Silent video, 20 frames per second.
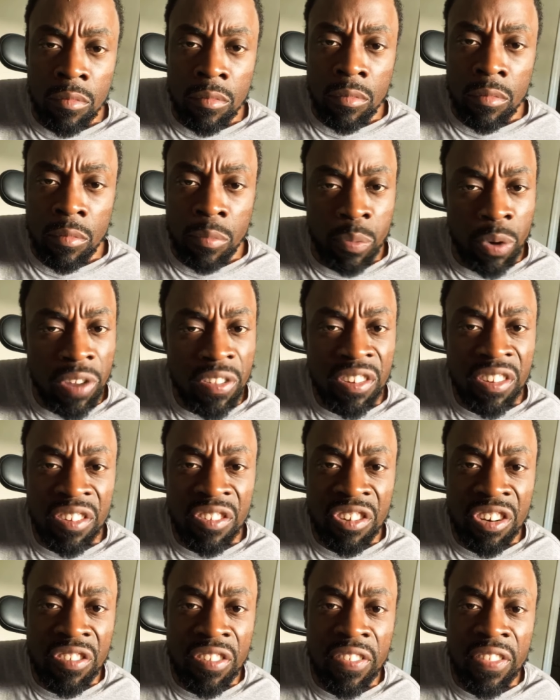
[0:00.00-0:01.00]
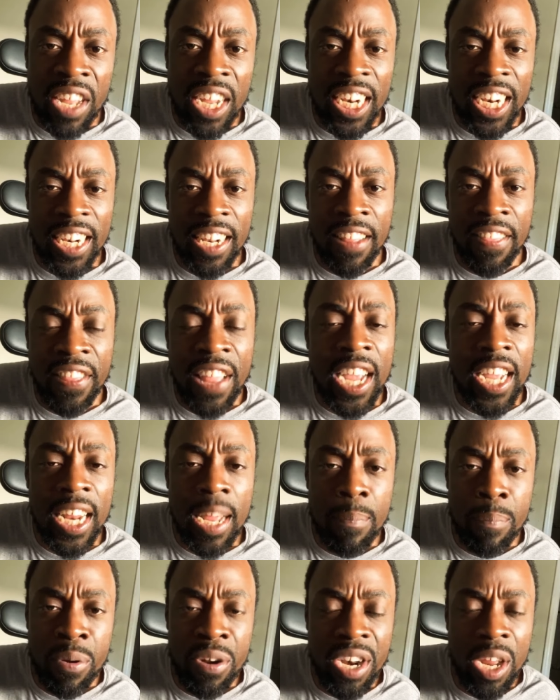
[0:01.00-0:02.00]
Brothers and sisters thinking, thinking they
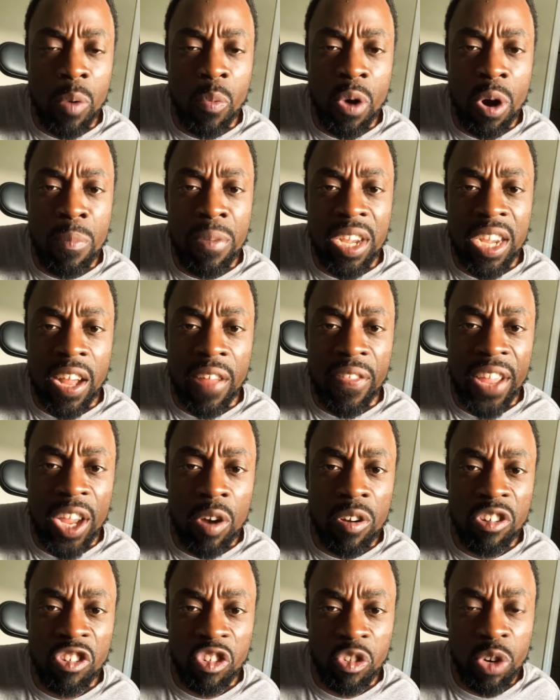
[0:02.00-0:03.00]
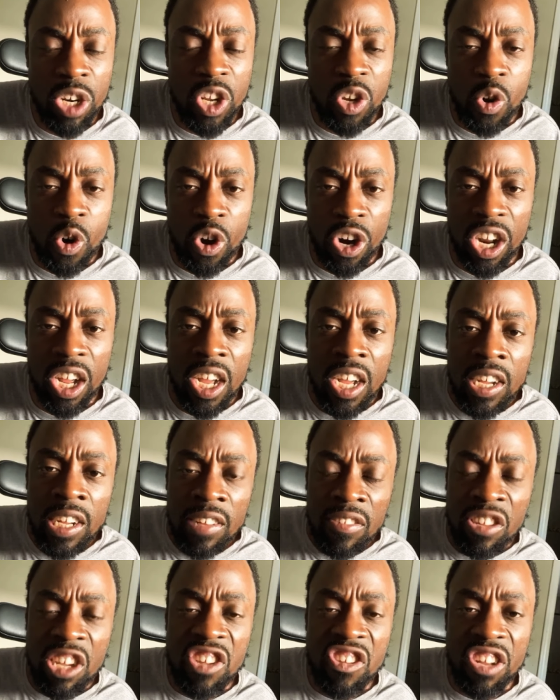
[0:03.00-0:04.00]
putting in work because they on the street corner
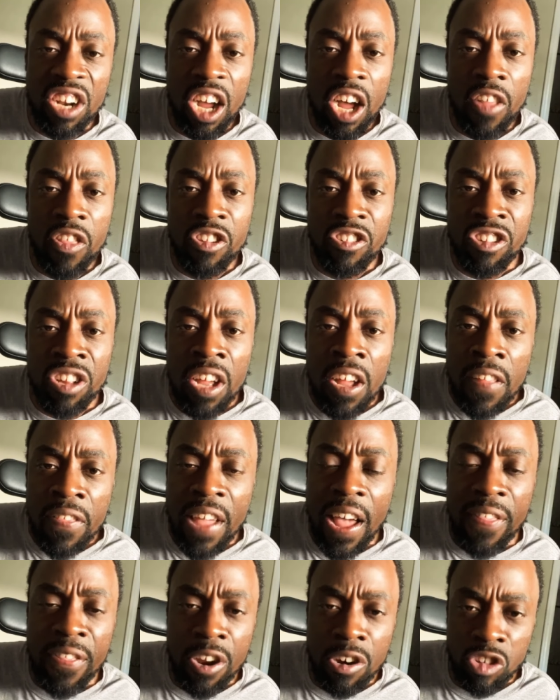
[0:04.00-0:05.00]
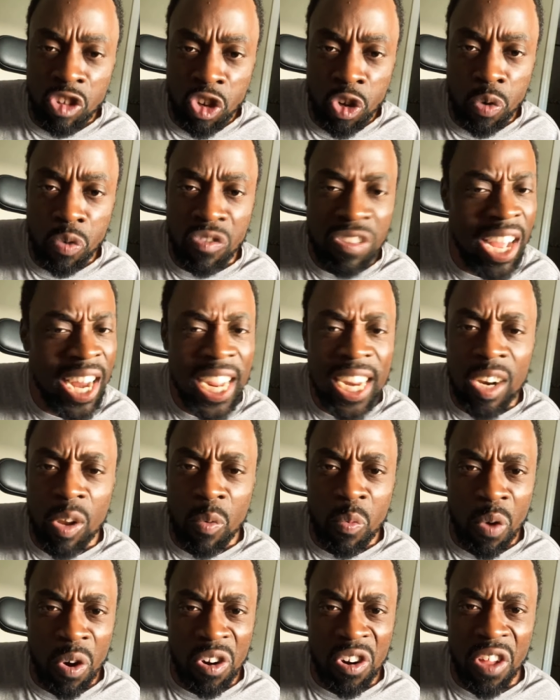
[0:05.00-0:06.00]
teaching others that they're Jews. That ain't the
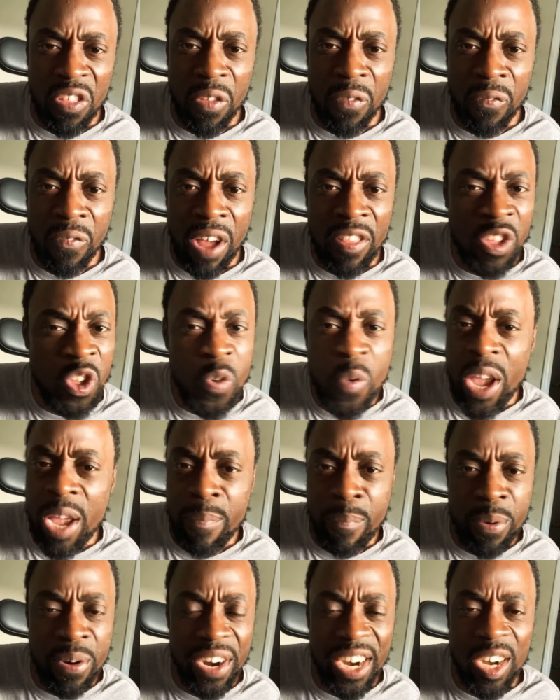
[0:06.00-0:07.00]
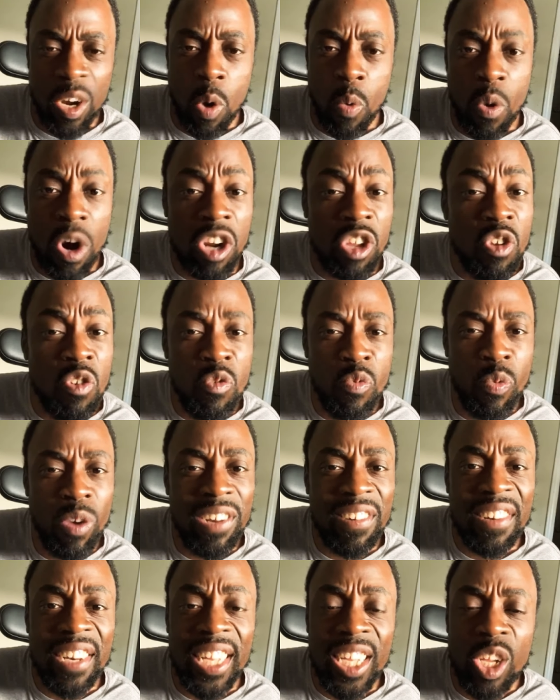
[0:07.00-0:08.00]
work of the Father. You ain't putting in no work. You
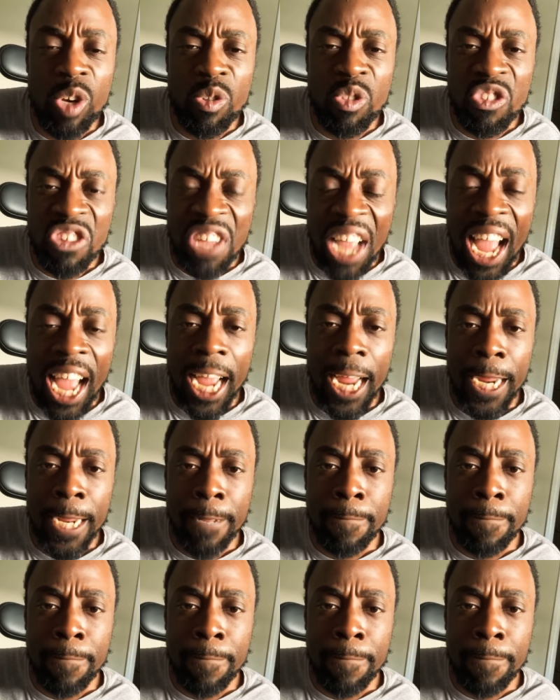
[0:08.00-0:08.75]
wasting your time.